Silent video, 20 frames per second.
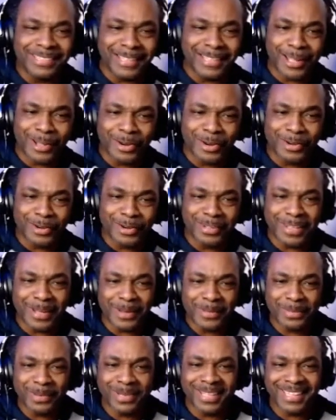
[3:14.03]
Cause I heard a
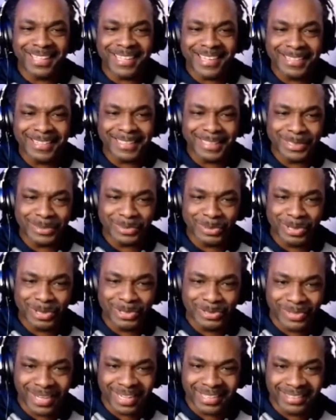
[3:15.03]
couple of English
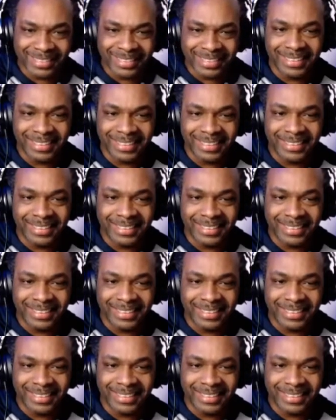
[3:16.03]
words right there.